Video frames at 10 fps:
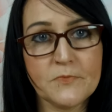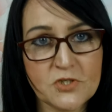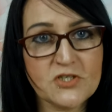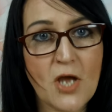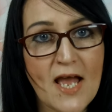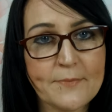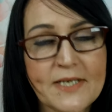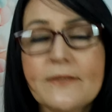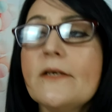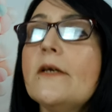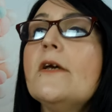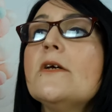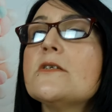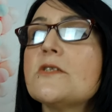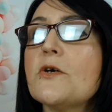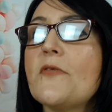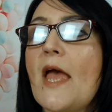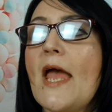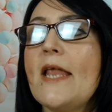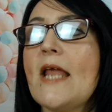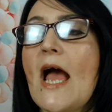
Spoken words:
Just not happening. So then